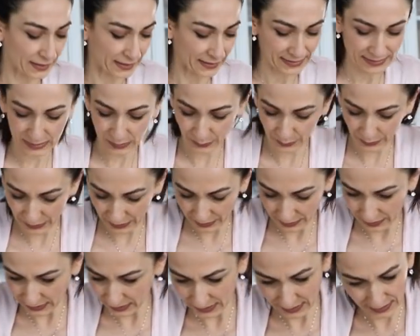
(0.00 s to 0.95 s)

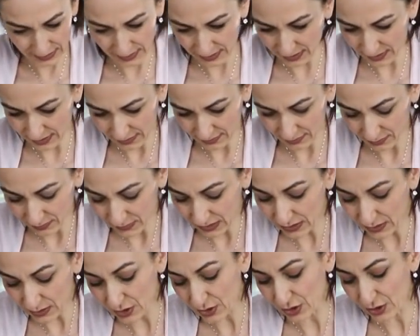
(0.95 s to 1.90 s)
recipe because
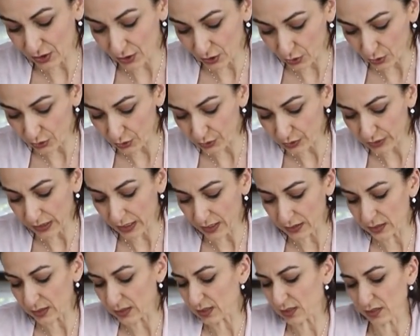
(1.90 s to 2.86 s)
it's so good
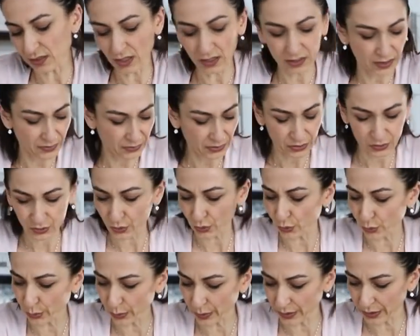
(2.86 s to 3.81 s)
and it's not even
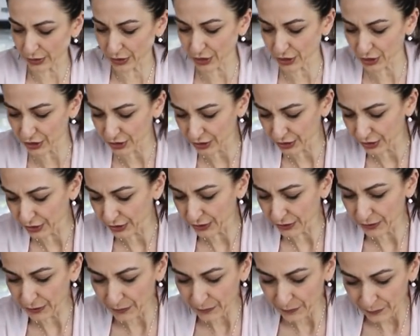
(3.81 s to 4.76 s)
too much.
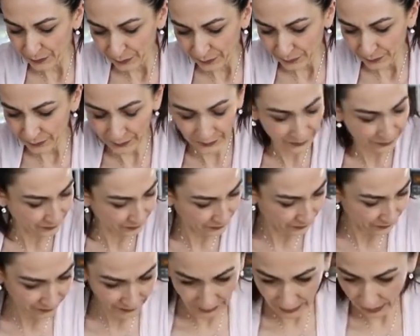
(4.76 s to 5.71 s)

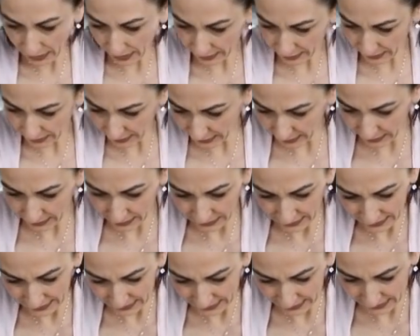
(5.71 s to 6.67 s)
I think
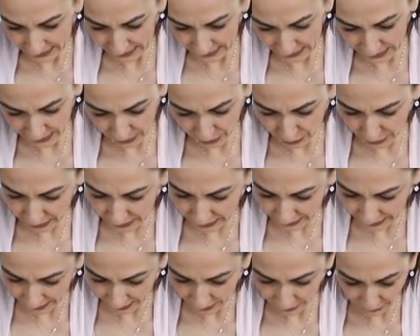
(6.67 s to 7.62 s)
this is good
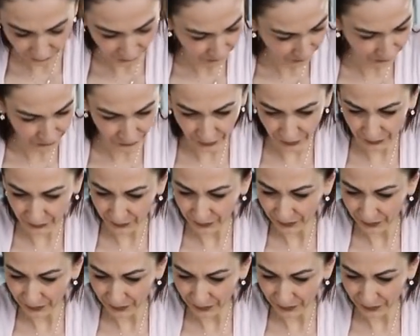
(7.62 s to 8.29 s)
enough.